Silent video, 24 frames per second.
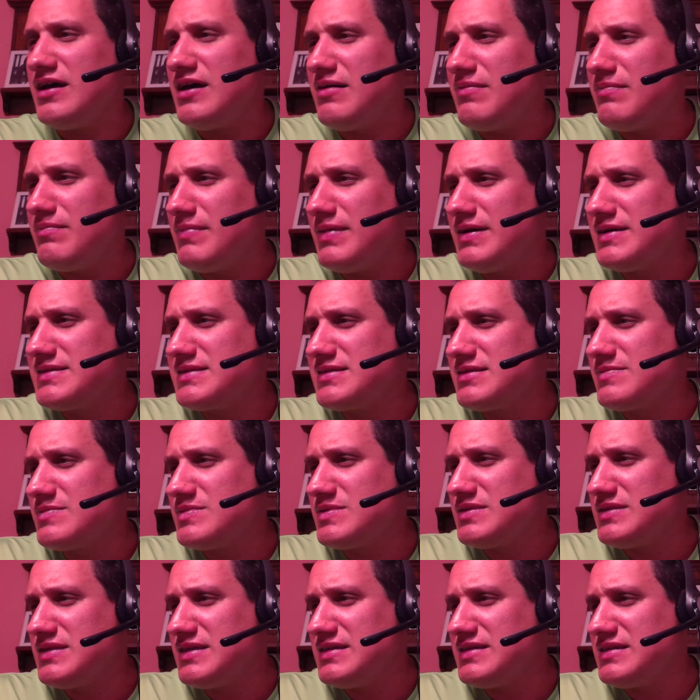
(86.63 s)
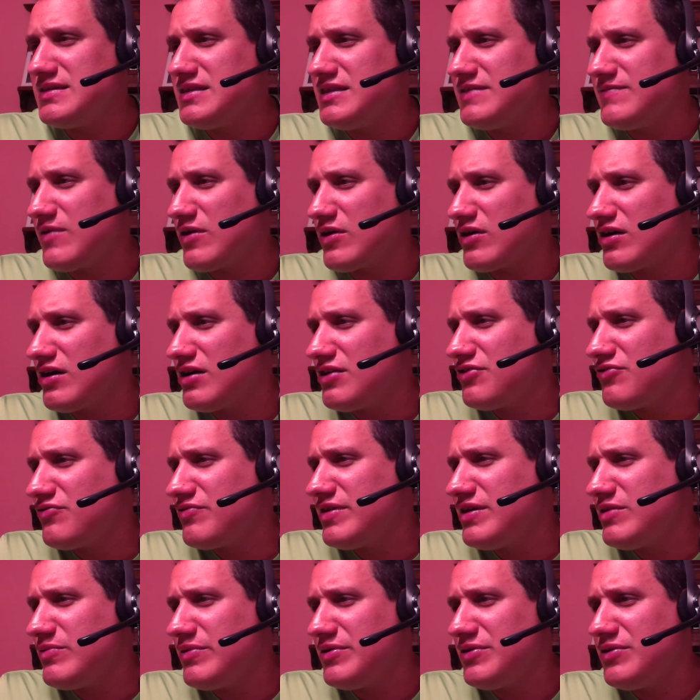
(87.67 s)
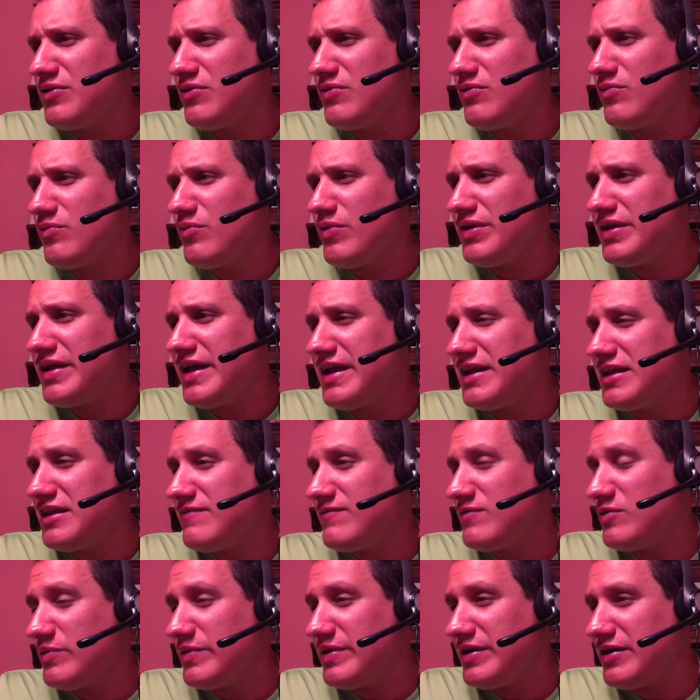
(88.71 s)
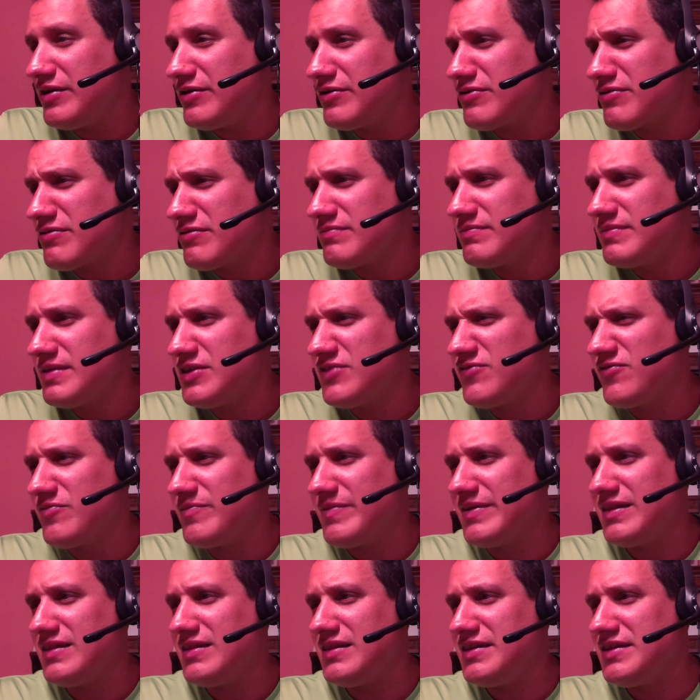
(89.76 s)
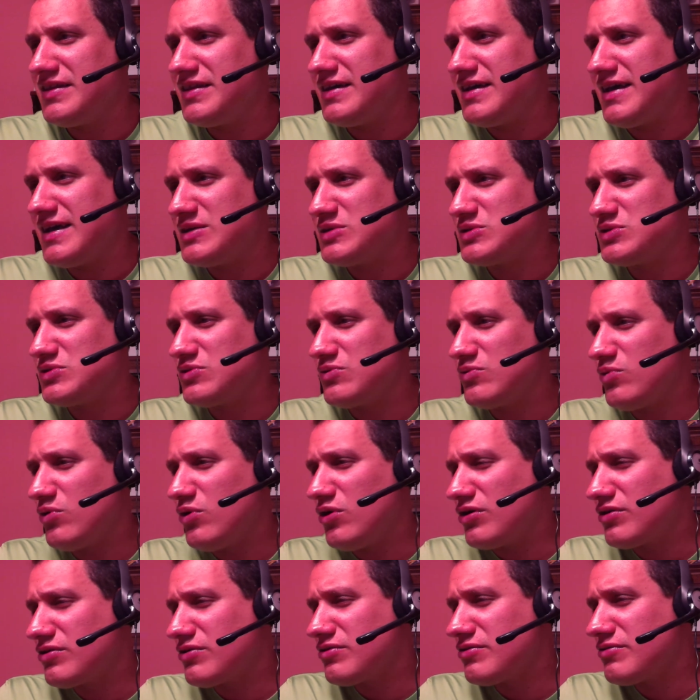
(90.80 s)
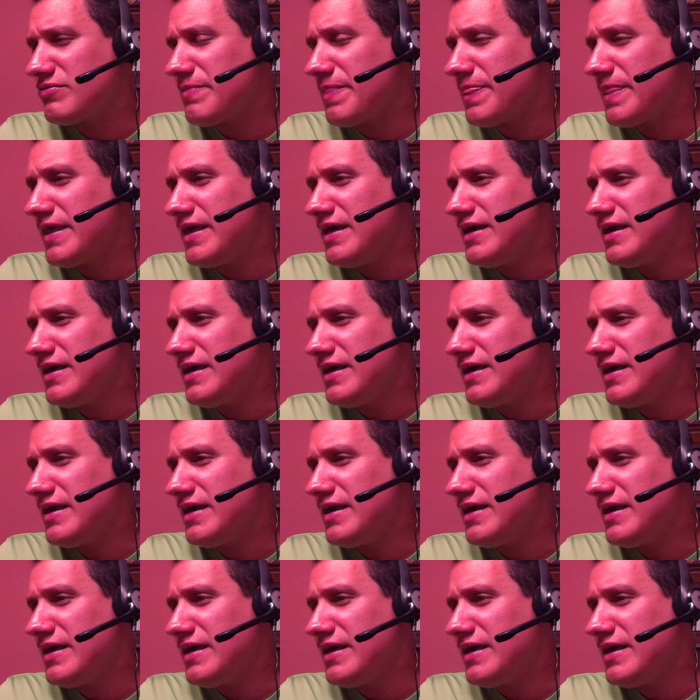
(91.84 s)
Muslims need to leave our country. We don't want any of you here. That's from a Linda Hester Walker.